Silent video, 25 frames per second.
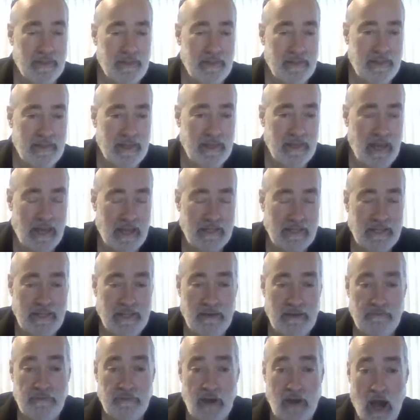the
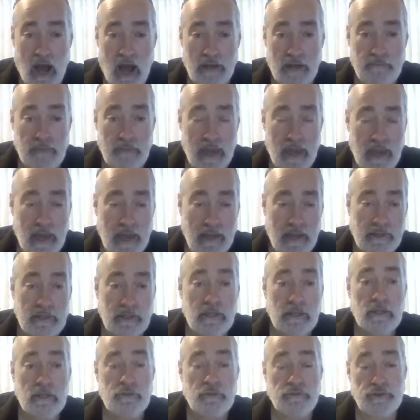idea of God
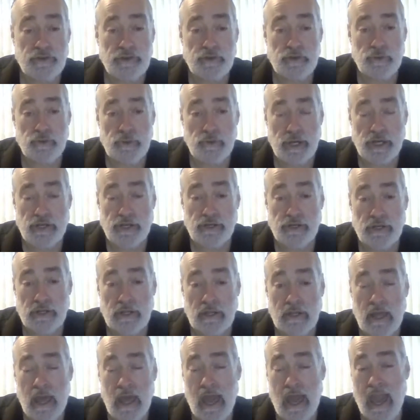man
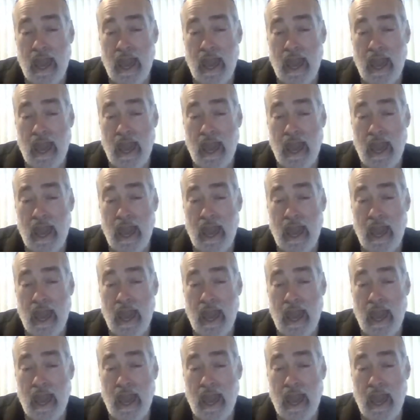situation